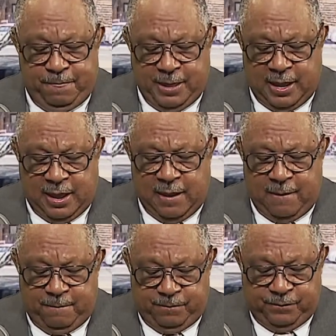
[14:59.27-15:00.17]

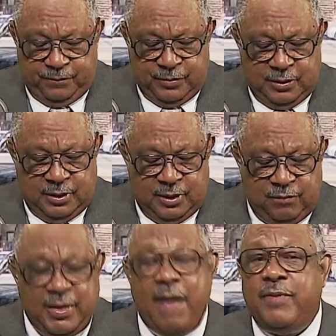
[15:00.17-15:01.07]
um,
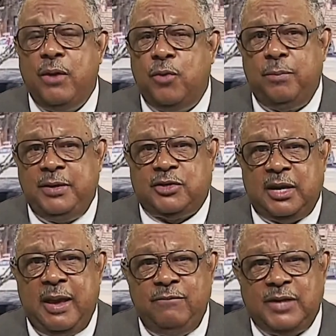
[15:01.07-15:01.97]
that they would be
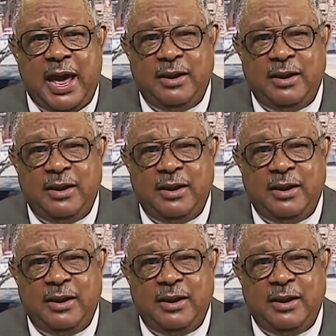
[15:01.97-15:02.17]
slaves at